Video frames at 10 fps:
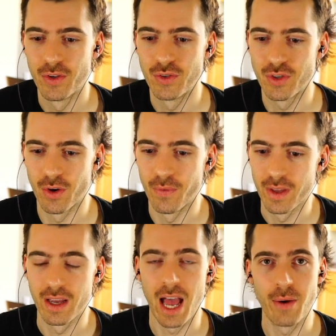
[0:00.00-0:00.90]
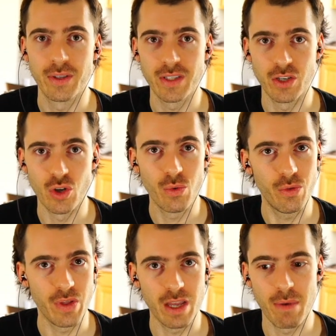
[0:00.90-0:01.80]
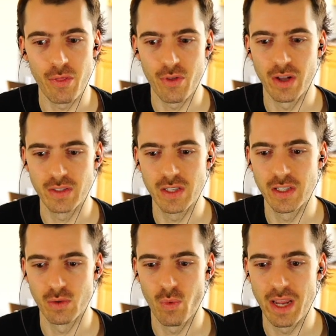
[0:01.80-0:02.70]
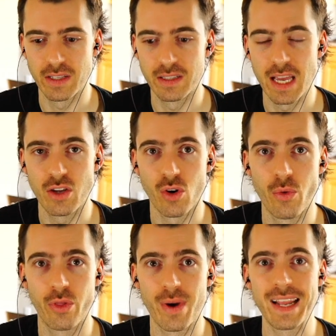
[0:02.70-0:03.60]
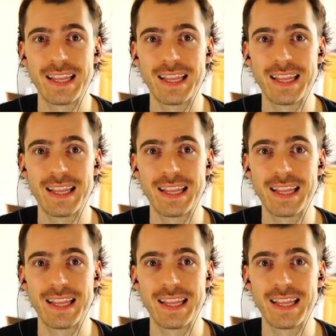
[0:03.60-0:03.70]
So I would say don't think about Thoughtseize as a way to take your own threat